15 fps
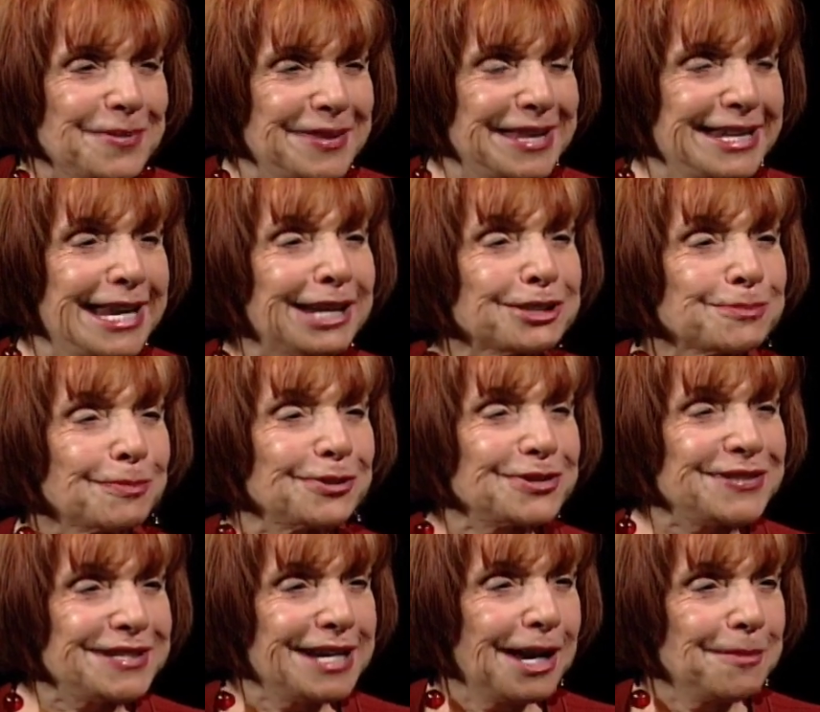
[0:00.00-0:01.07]
The next
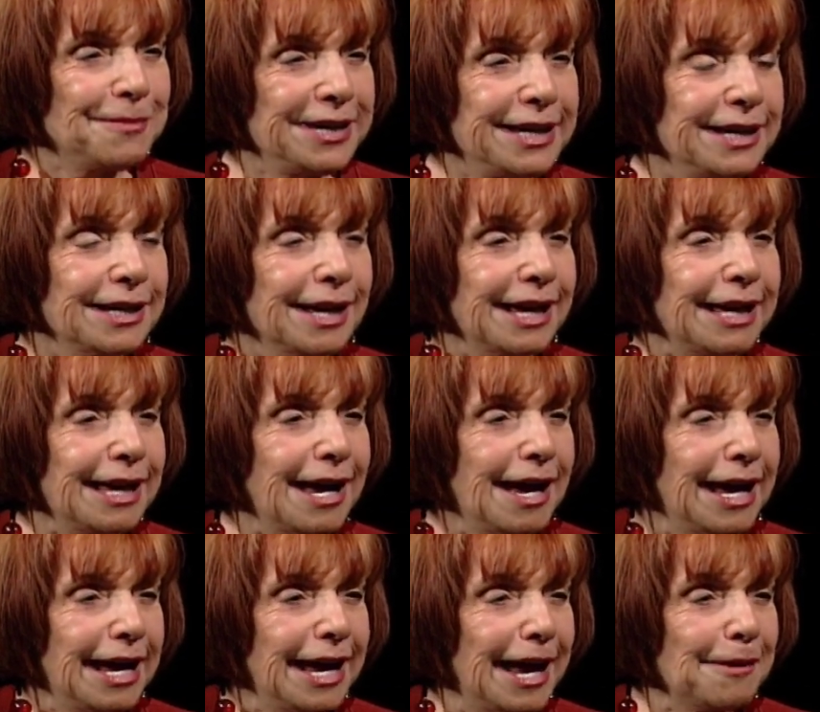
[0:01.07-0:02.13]
person I meet,
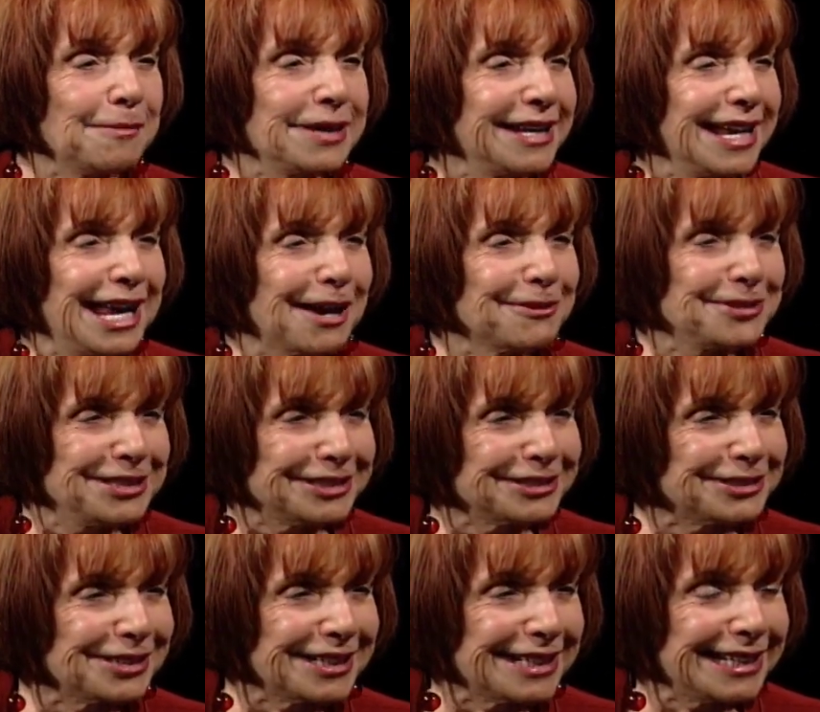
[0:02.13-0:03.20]
I'm going to have to
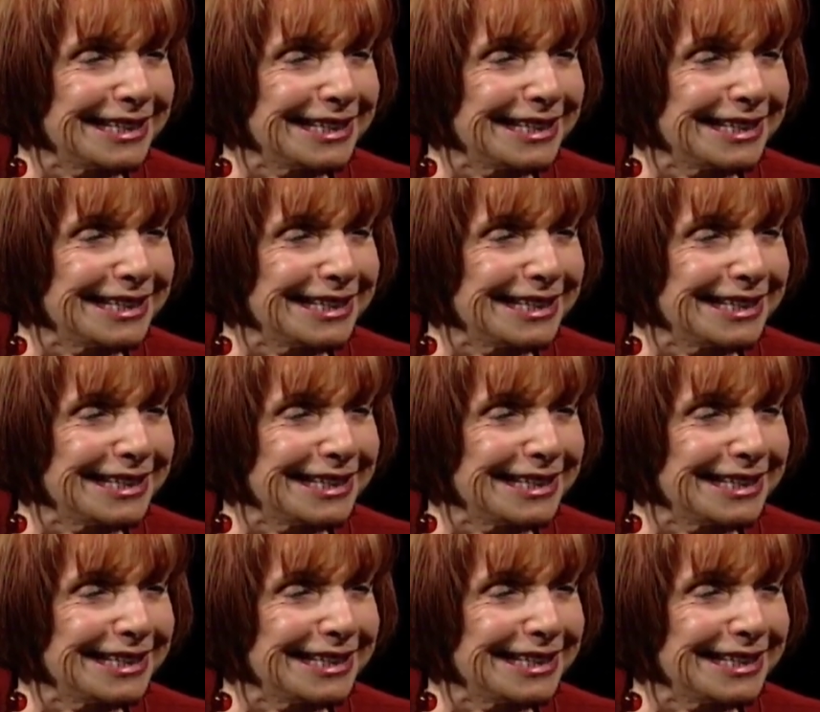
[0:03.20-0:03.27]
look.